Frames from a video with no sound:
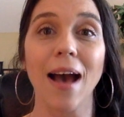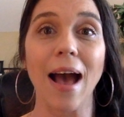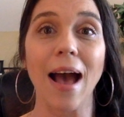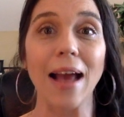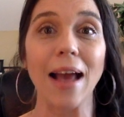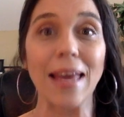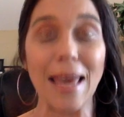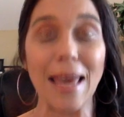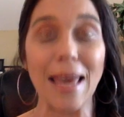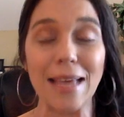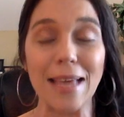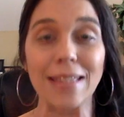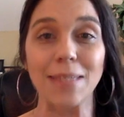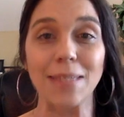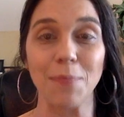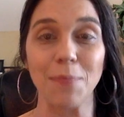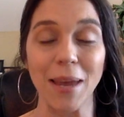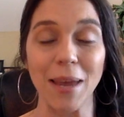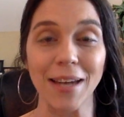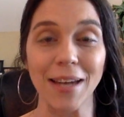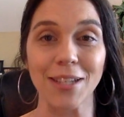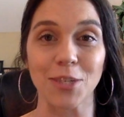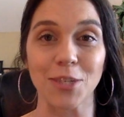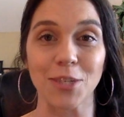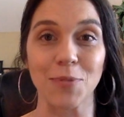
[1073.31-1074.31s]
case
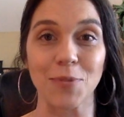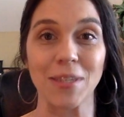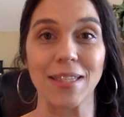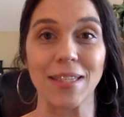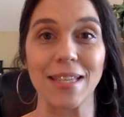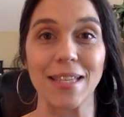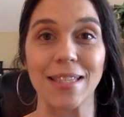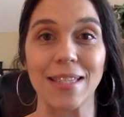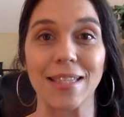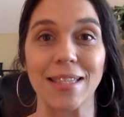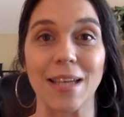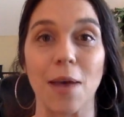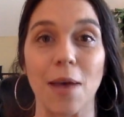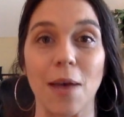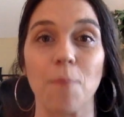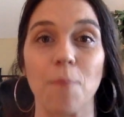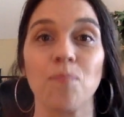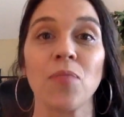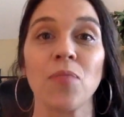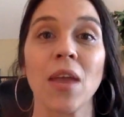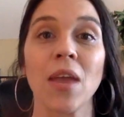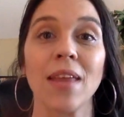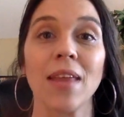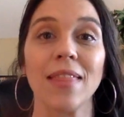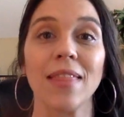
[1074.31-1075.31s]
management system
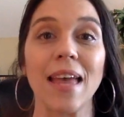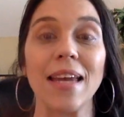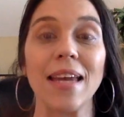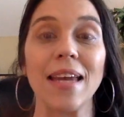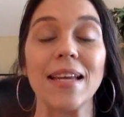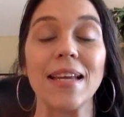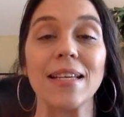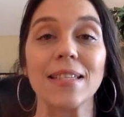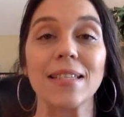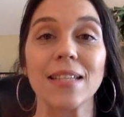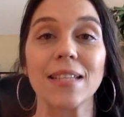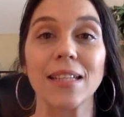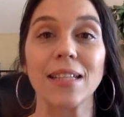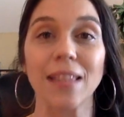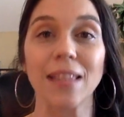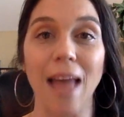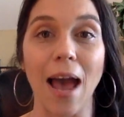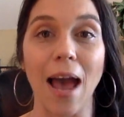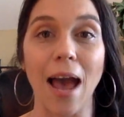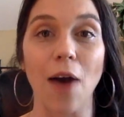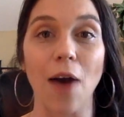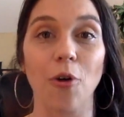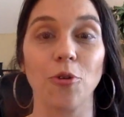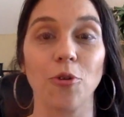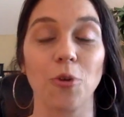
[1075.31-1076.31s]
that is
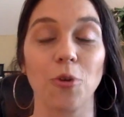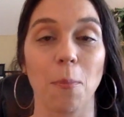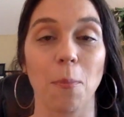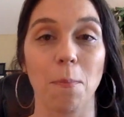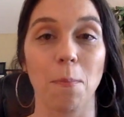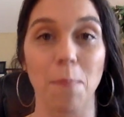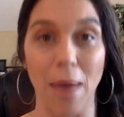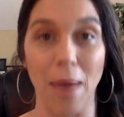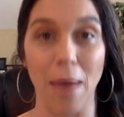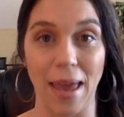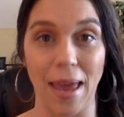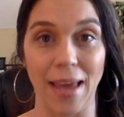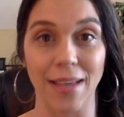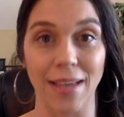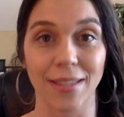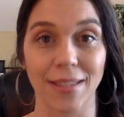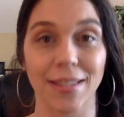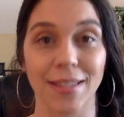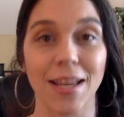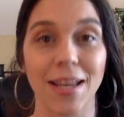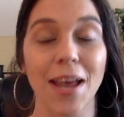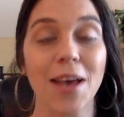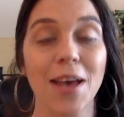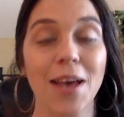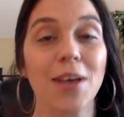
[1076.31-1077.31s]

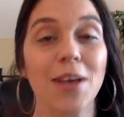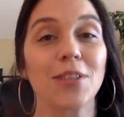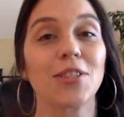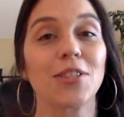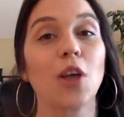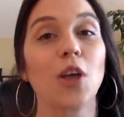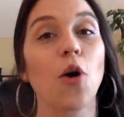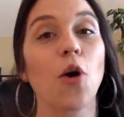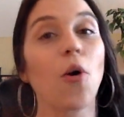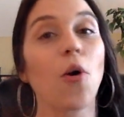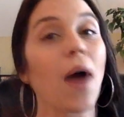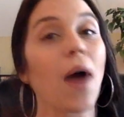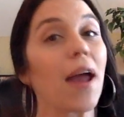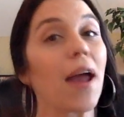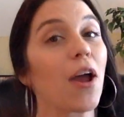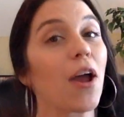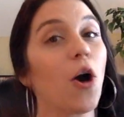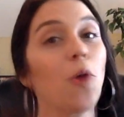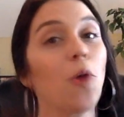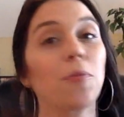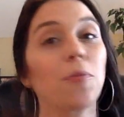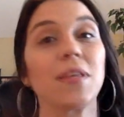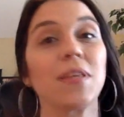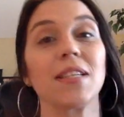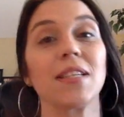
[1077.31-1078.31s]
cloud-based. So I
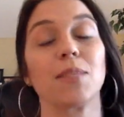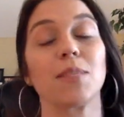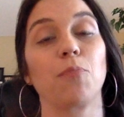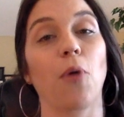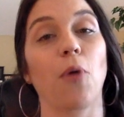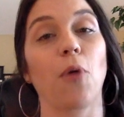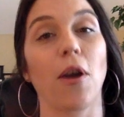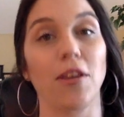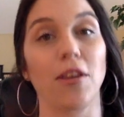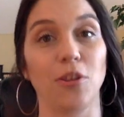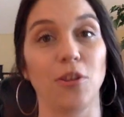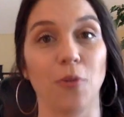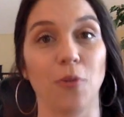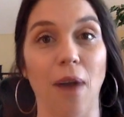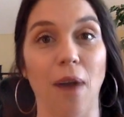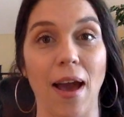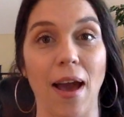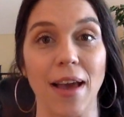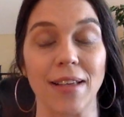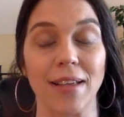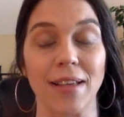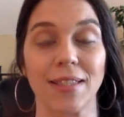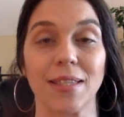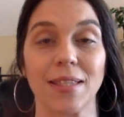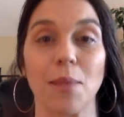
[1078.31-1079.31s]
hope this brought you
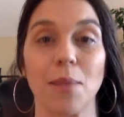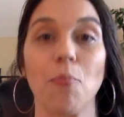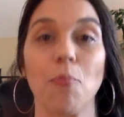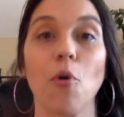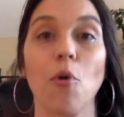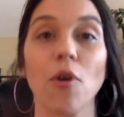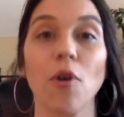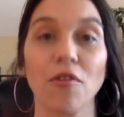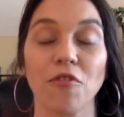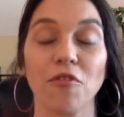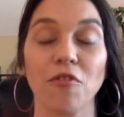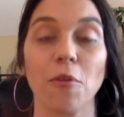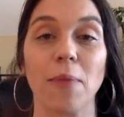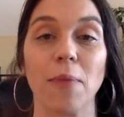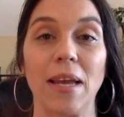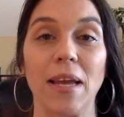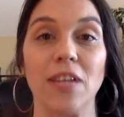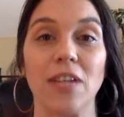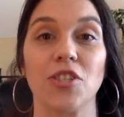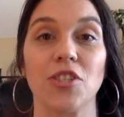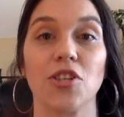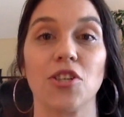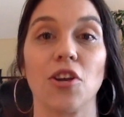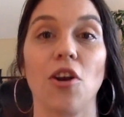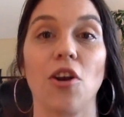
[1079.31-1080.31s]
guys some more
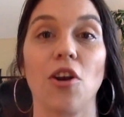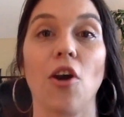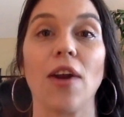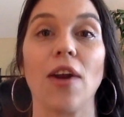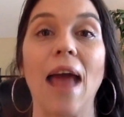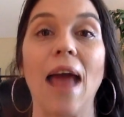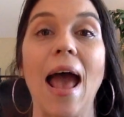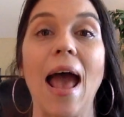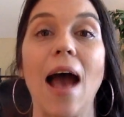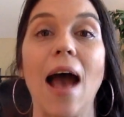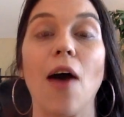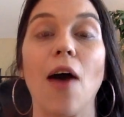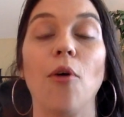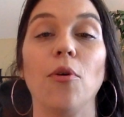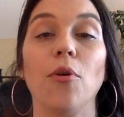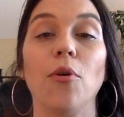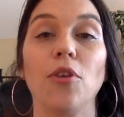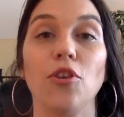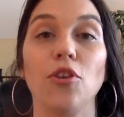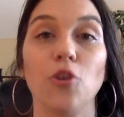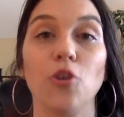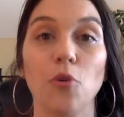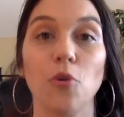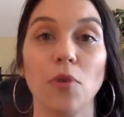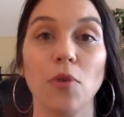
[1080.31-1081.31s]
information on how
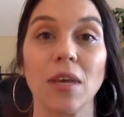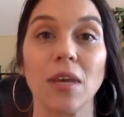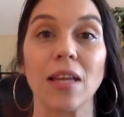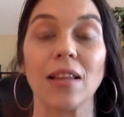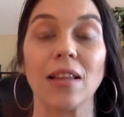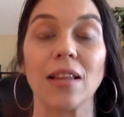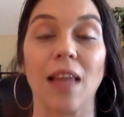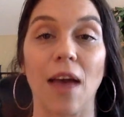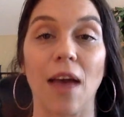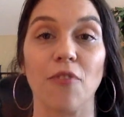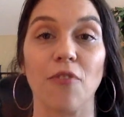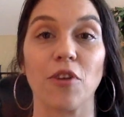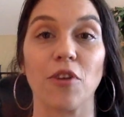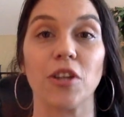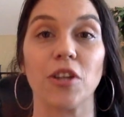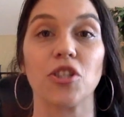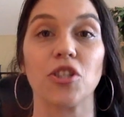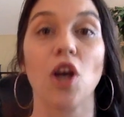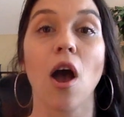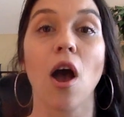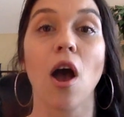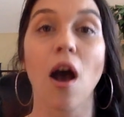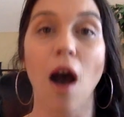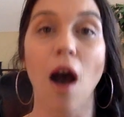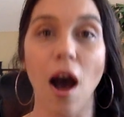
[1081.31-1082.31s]
you can leverage
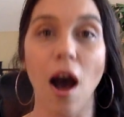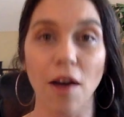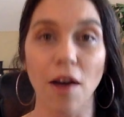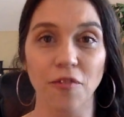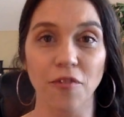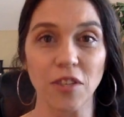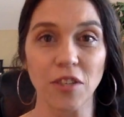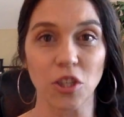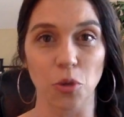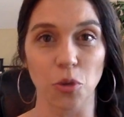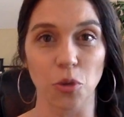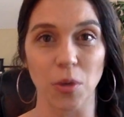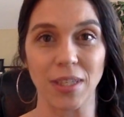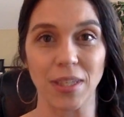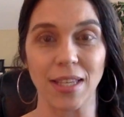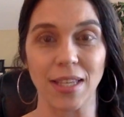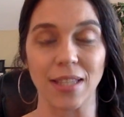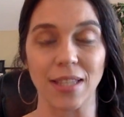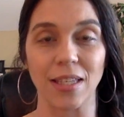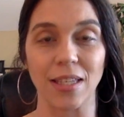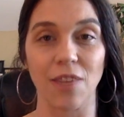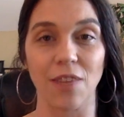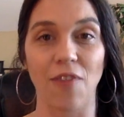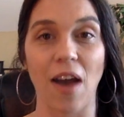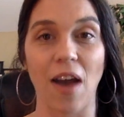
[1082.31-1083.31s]
Office three
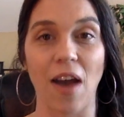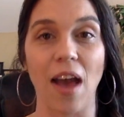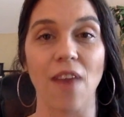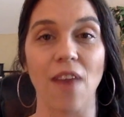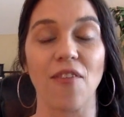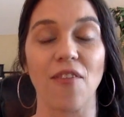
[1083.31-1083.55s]
sixty-five